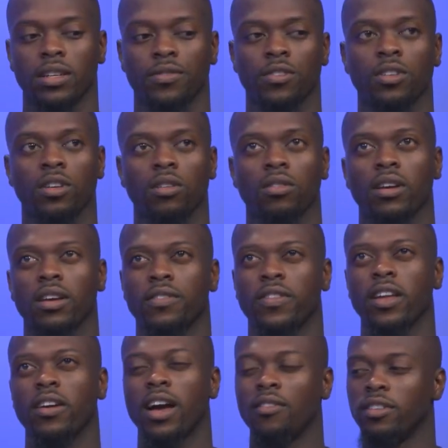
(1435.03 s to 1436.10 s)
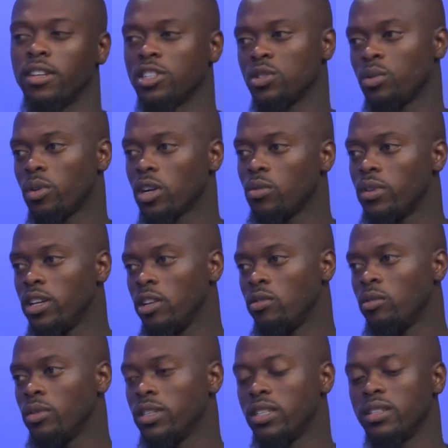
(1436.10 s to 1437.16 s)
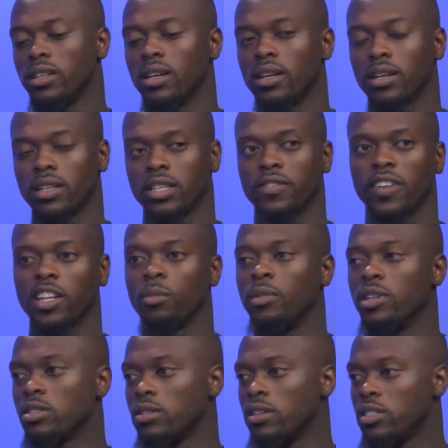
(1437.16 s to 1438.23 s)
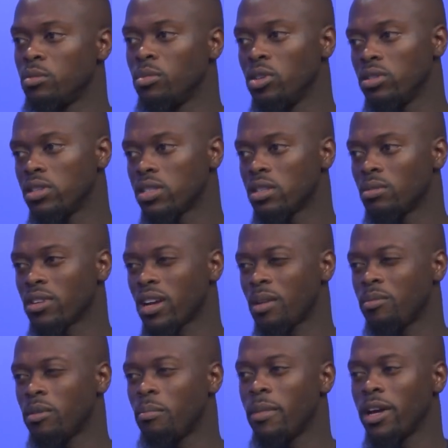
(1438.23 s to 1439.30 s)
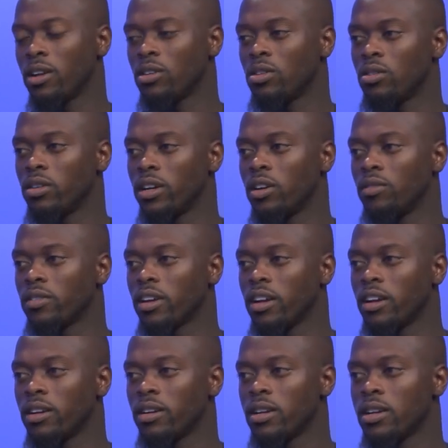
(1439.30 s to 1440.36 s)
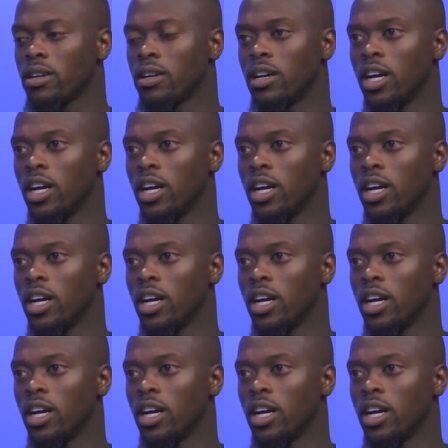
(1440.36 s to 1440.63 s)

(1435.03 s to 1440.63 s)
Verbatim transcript: If you don't, if they don't have any history working with anyone with uh, developmental disability, just some type of medical or healthcare, okay.